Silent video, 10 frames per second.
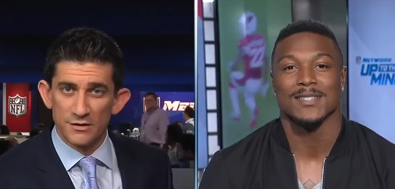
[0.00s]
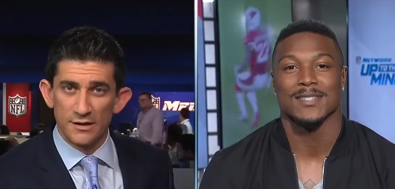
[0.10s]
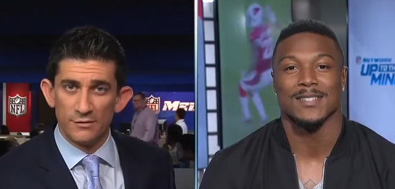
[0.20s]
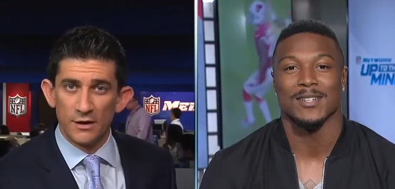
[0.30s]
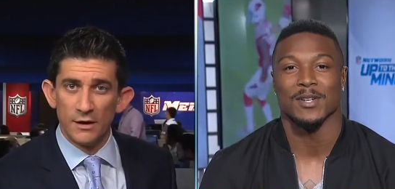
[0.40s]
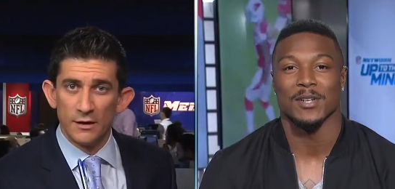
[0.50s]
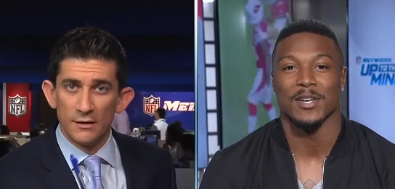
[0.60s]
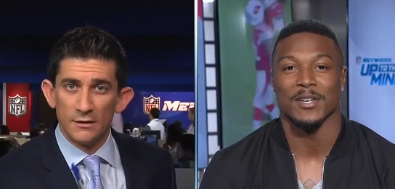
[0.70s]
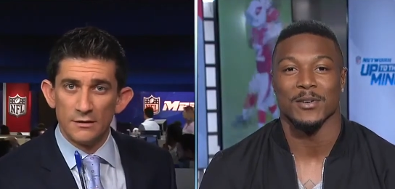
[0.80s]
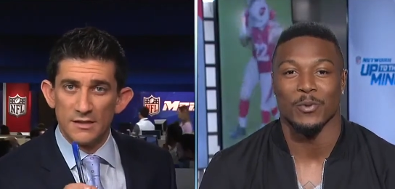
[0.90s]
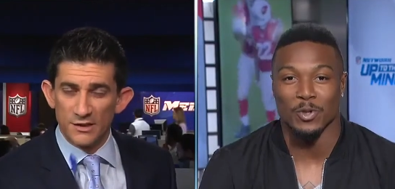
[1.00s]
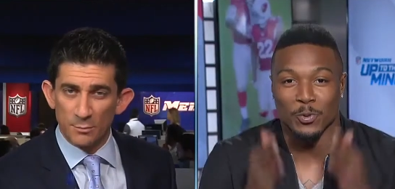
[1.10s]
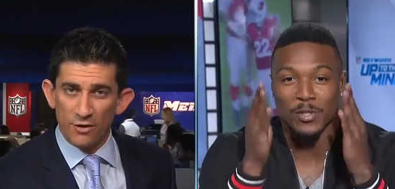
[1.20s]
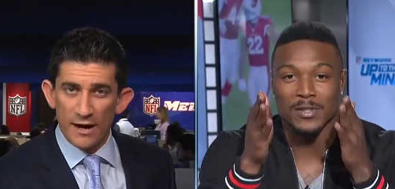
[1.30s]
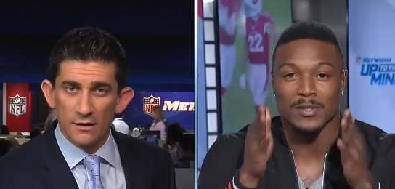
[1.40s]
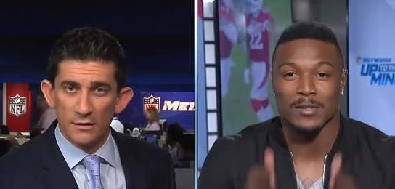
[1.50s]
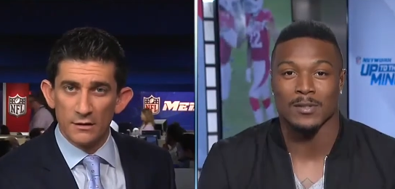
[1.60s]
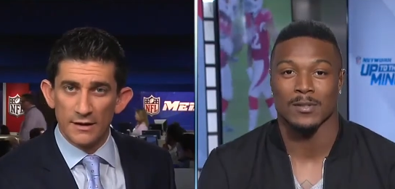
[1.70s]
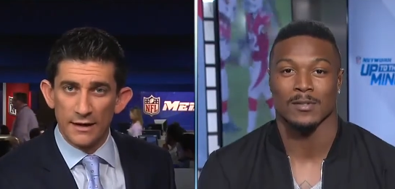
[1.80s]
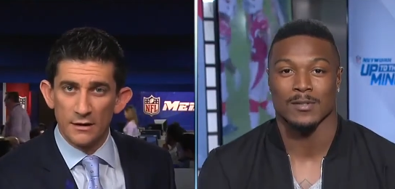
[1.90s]
Speaker 1: TV. Okay. Did the Brown?
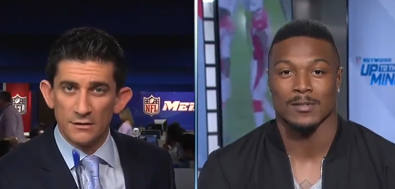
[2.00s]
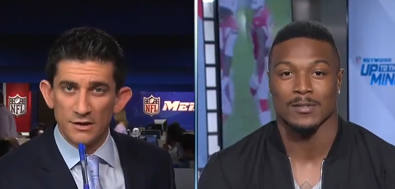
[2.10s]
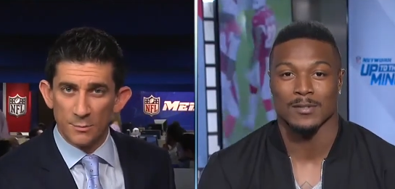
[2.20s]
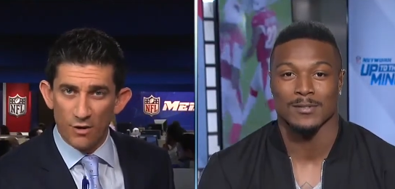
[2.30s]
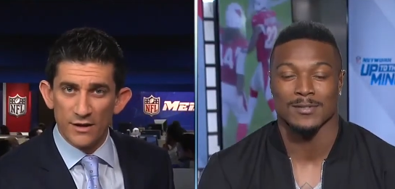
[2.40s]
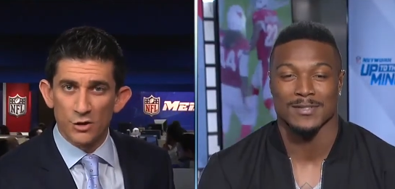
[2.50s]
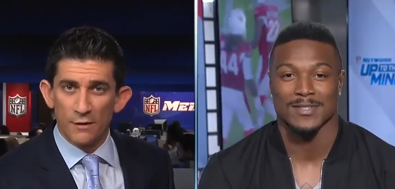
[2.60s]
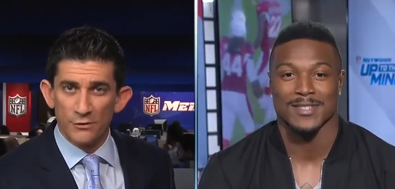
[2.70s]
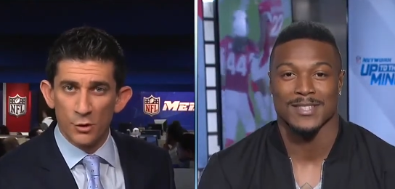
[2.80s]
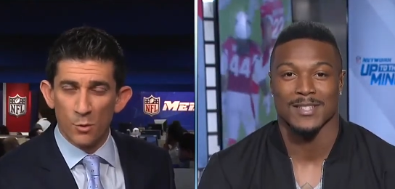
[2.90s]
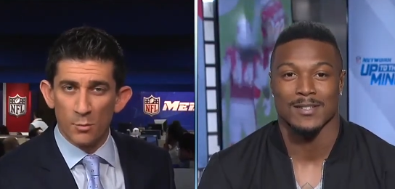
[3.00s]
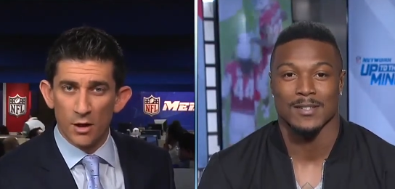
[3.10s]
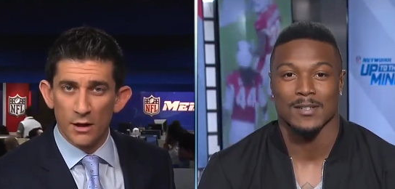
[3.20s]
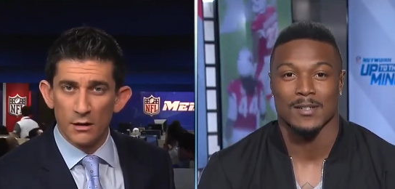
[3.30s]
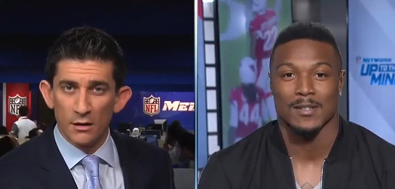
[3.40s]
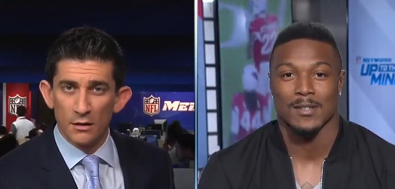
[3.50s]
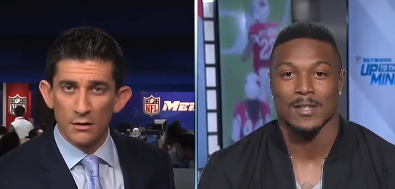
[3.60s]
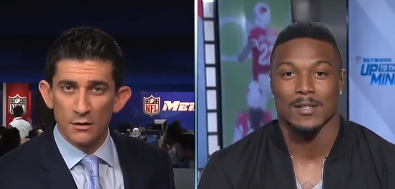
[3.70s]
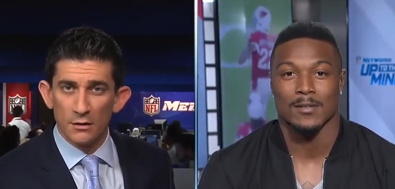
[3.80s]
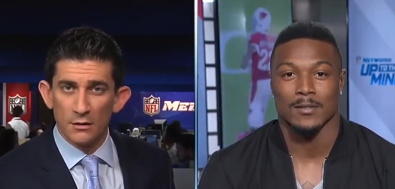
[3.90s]
Okay. Did the Browns offer you more money?
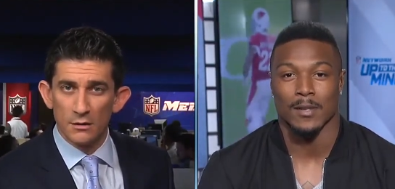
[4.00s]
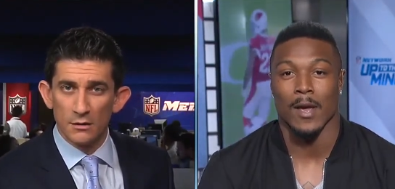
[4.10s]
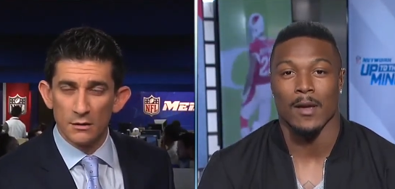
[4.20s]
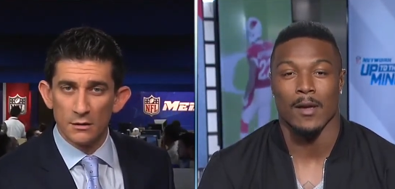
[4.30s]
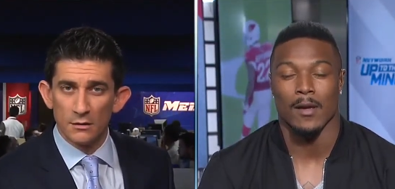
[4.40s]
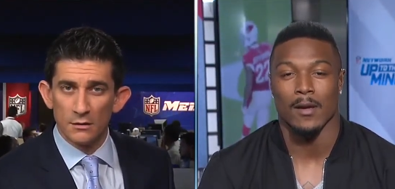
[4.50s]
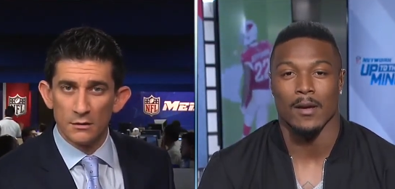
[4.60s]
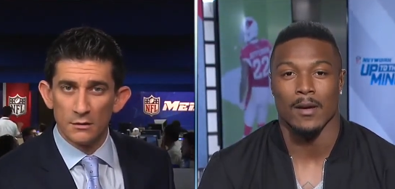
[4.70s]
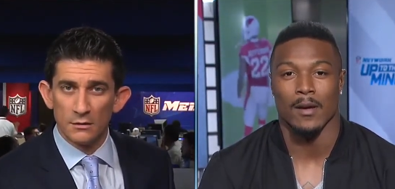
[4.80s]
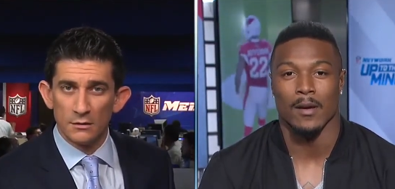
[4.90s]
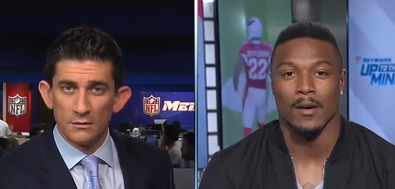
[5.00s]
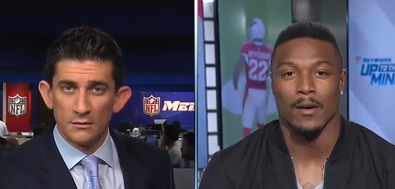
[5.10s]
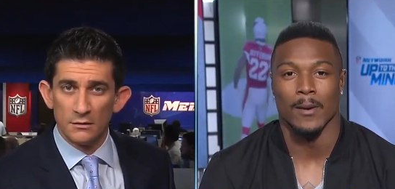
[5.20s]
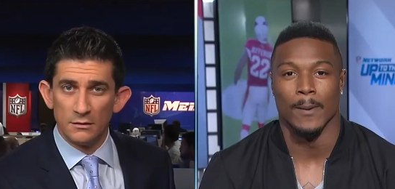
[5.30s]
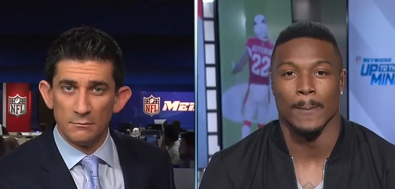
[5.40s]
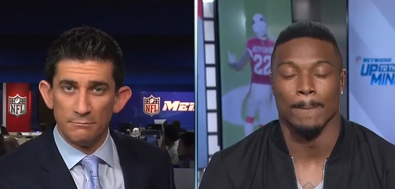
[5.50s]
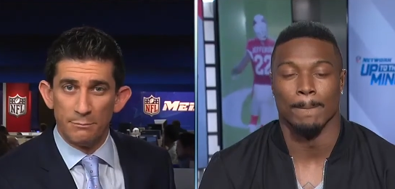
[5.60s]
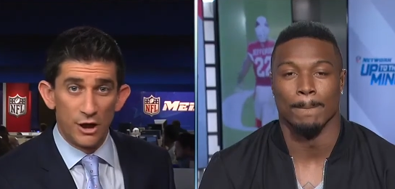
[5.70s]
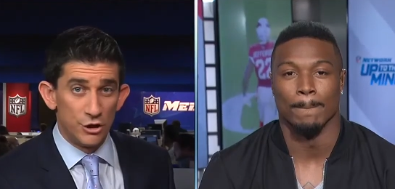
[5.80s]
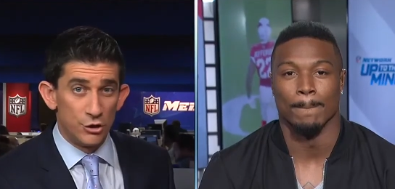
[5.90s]
Yeah.
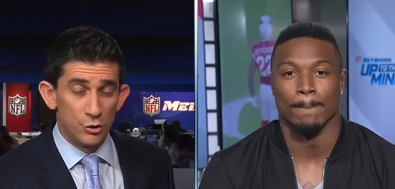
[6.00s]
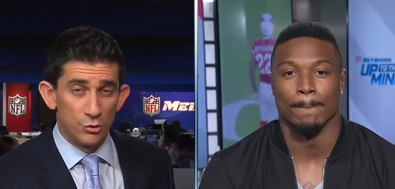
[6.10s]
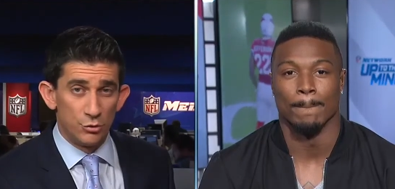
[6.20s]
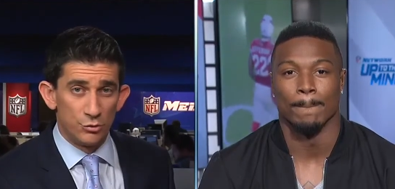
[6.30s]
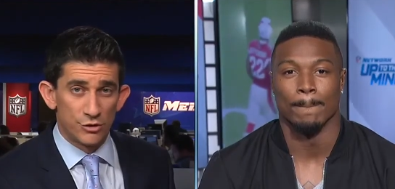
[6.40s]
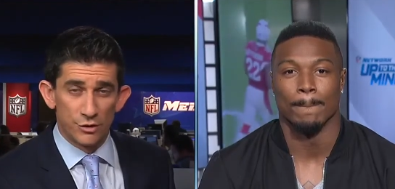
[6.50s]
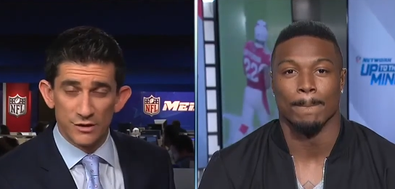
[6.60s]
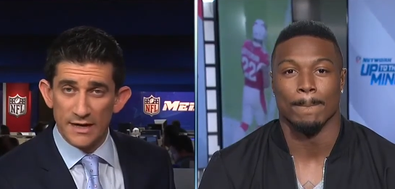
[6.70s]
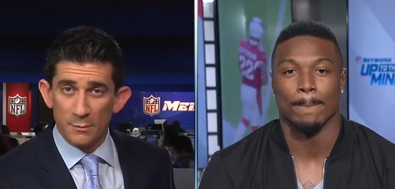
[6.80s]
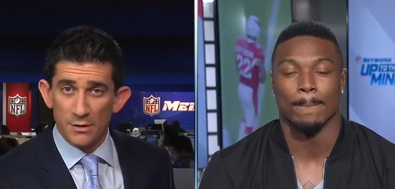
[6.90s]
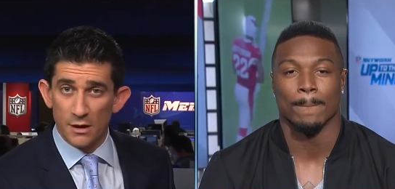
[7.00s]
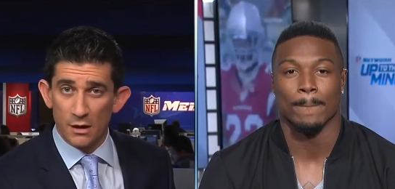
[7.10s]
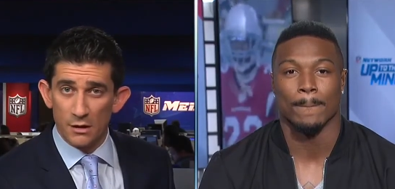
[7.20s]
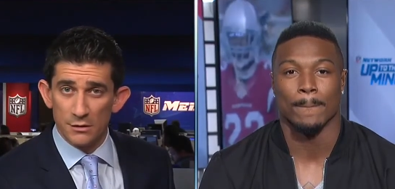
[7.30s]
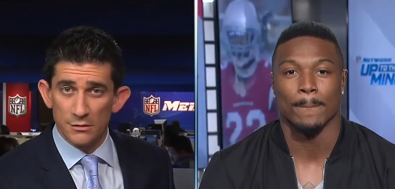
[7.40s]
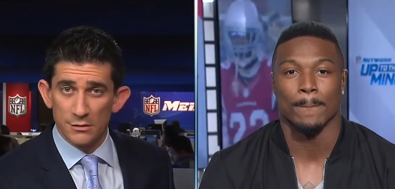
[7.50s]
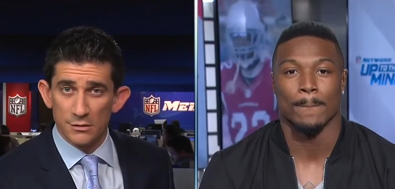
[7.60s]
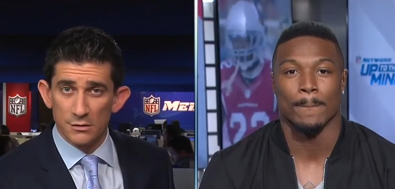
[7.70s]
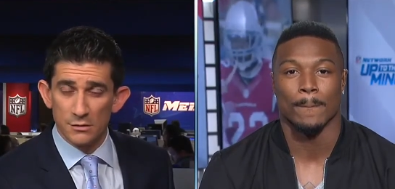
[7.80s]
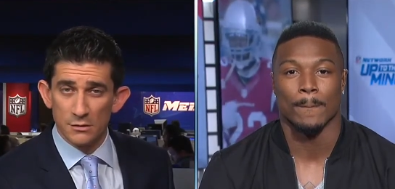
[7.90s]
But you turned it down
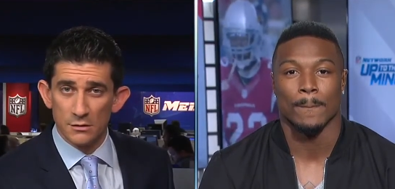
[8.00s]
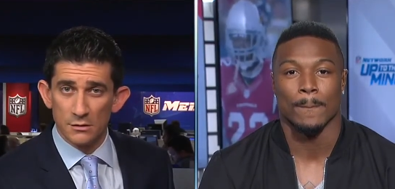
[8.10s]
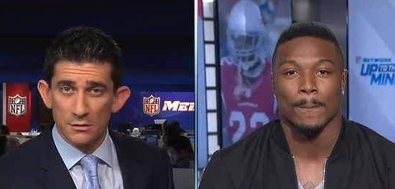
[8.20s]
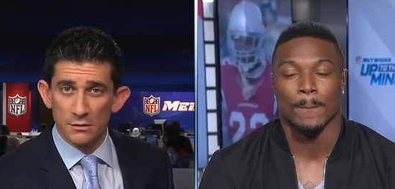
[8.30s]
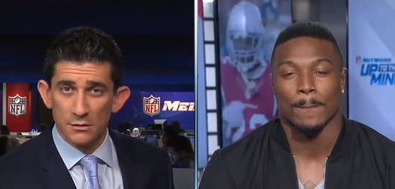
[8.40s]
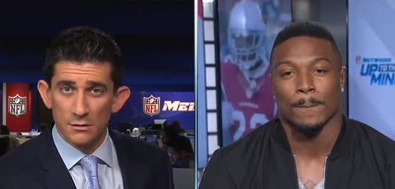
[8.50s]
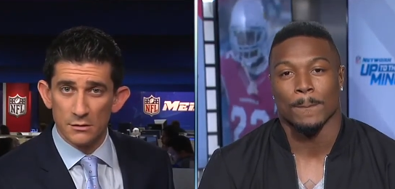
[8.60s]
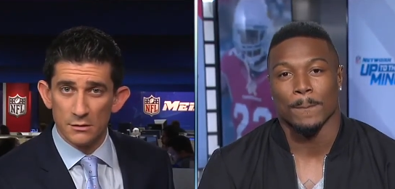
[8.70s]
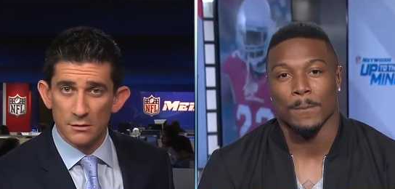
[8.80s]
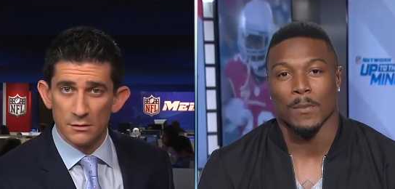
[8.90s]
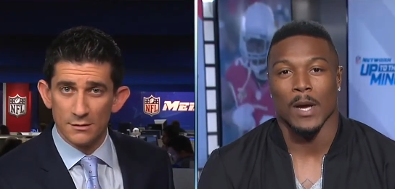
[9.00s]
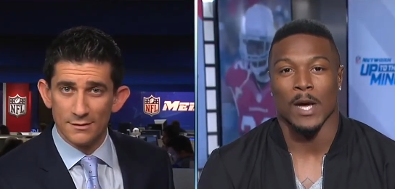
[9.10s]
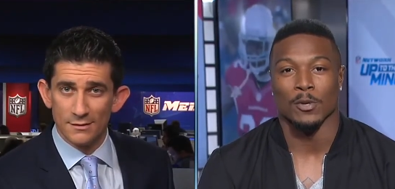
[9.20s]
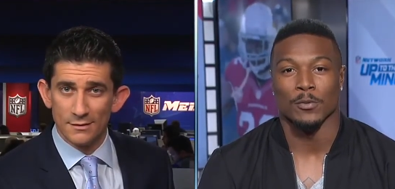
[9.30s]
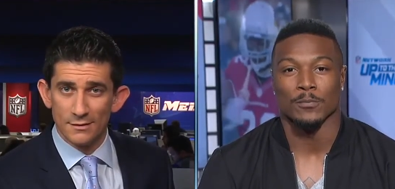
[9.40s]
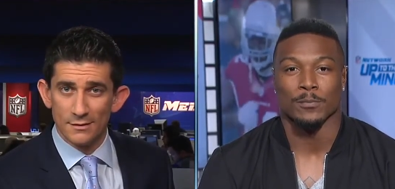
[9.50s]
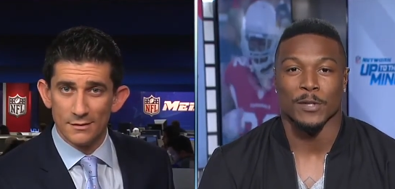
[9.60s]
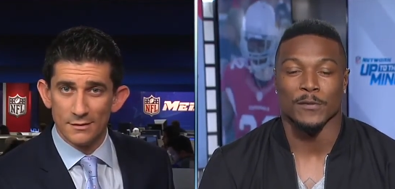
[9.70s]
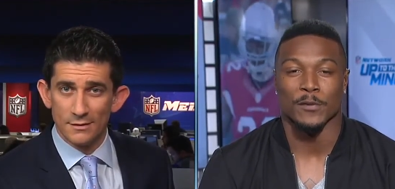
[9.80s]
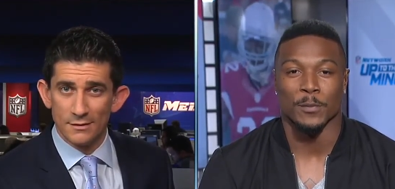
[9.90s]
because? I don't
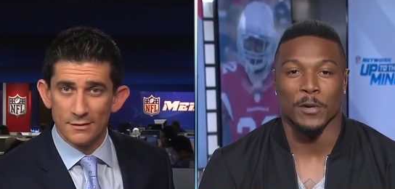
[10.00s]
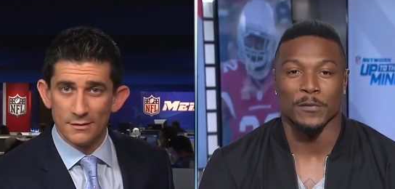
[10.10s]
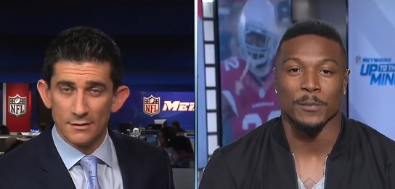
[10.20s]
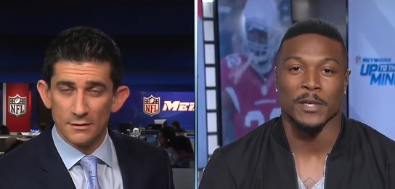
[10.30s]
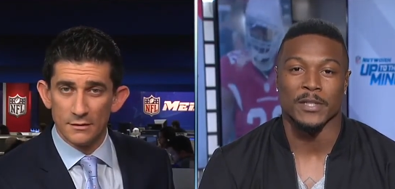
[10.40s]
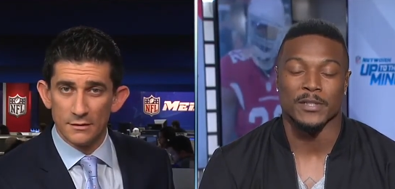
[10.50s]
play football for money,